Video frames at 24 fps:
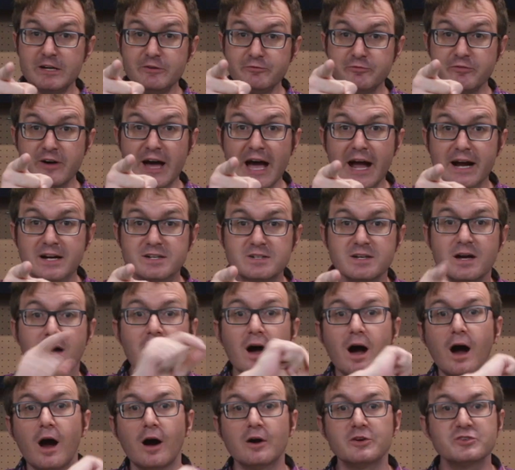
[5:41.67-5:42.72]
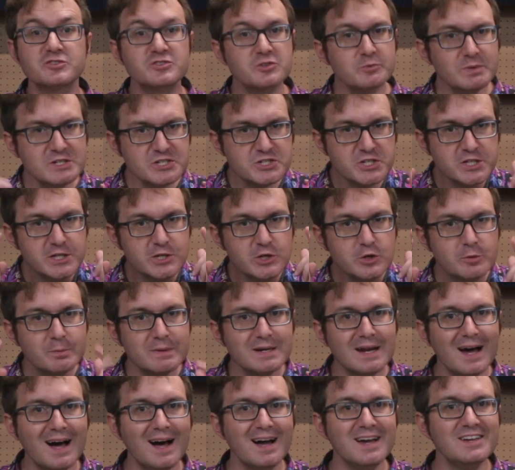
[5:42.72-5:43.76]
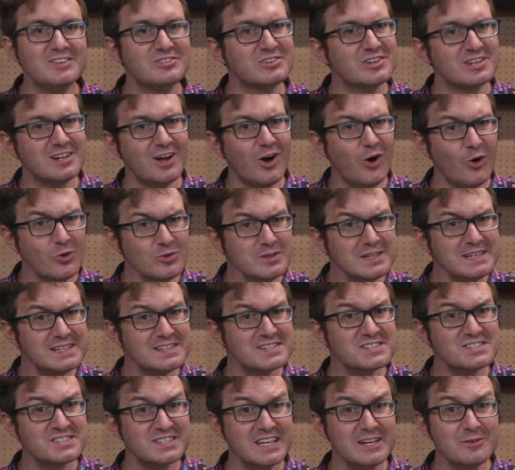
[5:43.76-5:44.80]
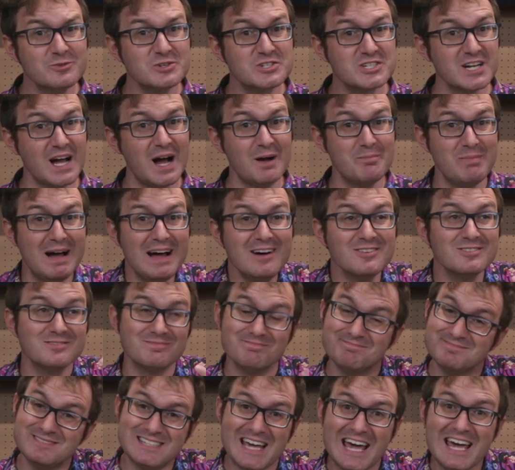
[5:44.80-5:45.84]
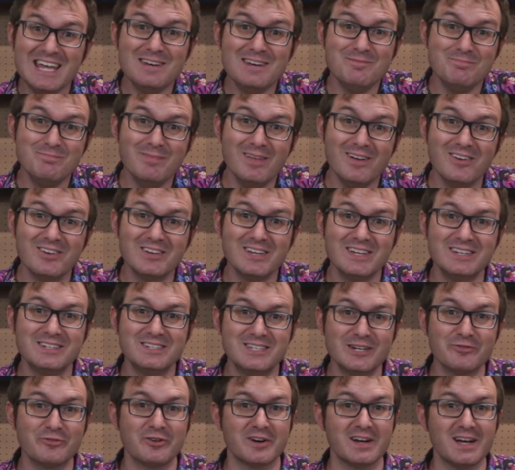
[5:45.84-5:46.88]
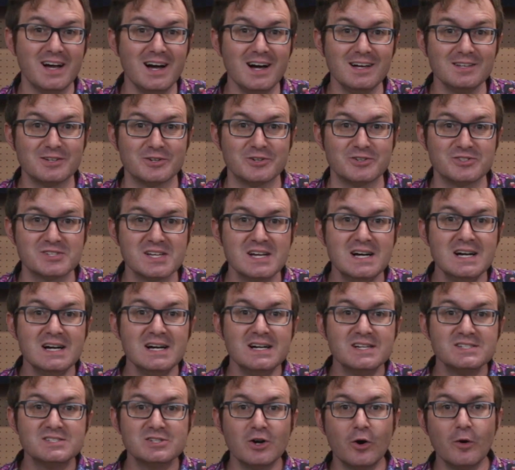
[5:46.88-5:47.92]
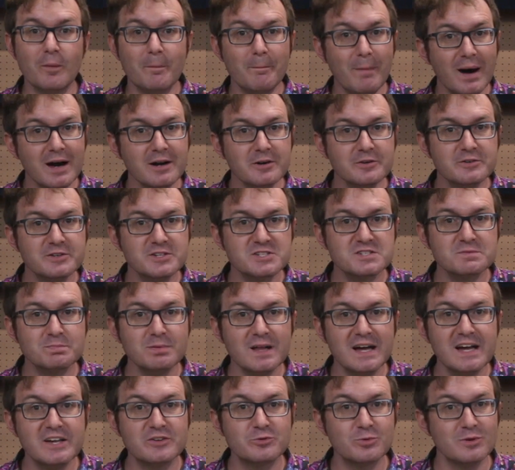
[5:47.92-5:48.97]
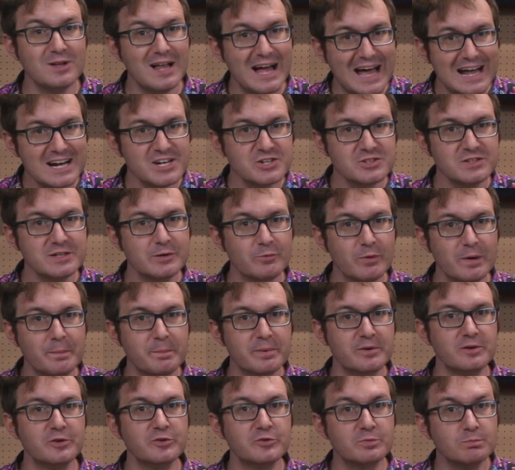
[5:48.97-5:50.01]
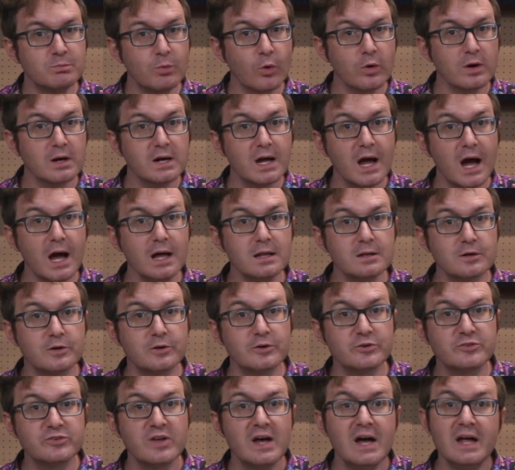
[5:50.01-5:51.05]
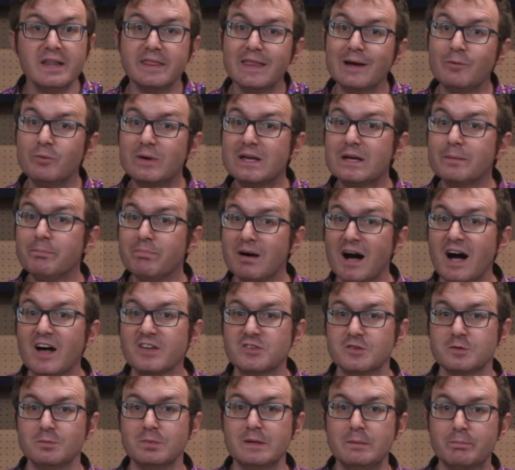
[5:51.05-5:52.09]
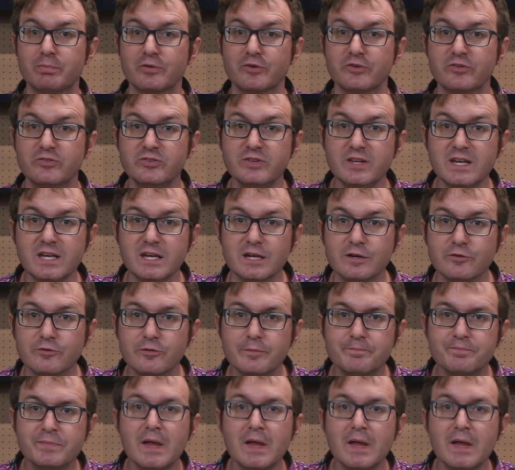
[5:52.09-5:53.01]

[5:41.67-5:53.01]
Fun fact, our squishy human eyes can only distinguish about ten million different colors, so modern displays will actually reproduce more colors than we could possibly perceive.